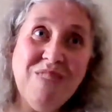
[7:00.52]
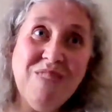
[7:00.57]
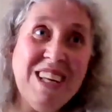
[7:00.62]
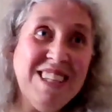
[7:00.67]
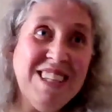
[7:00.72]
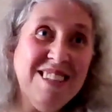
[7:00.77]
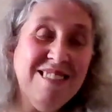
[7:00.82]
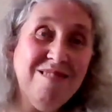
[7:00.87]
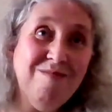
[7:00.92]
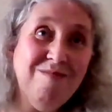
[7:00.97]

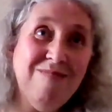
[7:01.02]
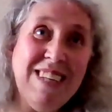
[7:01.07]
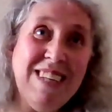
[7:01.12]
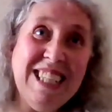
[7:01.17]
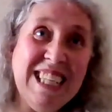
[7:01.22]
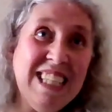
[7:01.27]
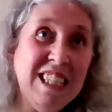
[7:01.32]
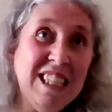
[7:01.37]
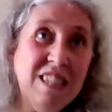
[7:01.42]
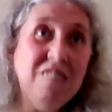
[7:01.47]

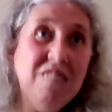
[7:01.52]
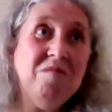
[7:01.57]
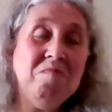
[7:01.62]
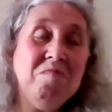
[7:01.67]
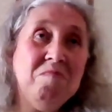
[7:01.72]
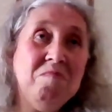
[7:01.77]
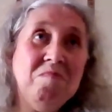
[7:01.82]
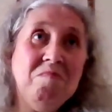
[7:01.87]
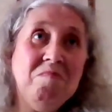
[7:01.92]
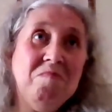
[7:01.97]
it isn't,
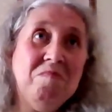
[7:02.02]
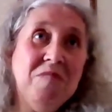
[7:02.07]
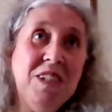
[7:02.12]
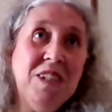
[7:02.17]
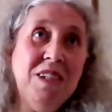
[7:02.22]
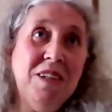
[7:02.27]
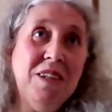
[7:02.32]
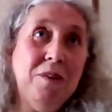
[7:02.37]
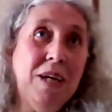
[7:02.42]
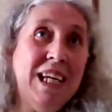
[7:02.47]

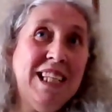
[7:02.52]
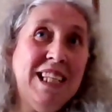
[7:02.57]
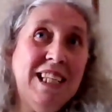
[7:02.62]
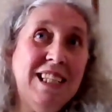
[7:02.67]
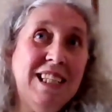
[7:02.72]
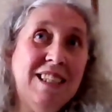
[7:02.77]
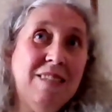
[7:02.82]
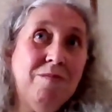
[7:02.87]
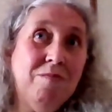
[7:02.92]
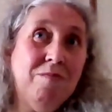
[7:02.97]
you know, it
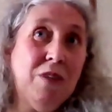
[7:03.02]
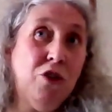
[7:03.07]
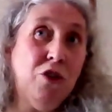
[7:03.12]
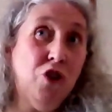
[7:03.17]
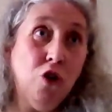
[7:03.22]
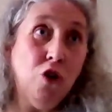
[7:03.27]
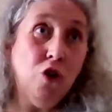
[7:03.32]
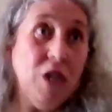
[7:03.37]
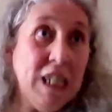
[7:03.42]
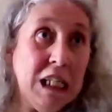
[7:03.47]
is a
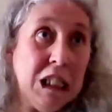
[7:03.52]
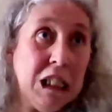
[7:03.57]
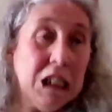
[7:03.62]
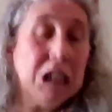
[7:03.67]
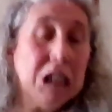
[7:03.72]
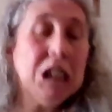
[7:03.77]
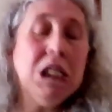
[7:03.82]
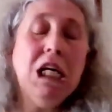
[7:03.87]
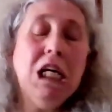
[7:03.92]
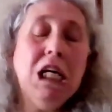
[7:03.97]

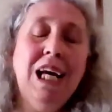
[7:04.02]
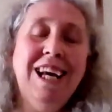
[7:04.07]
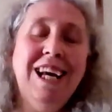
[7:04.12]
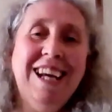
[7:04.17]
choice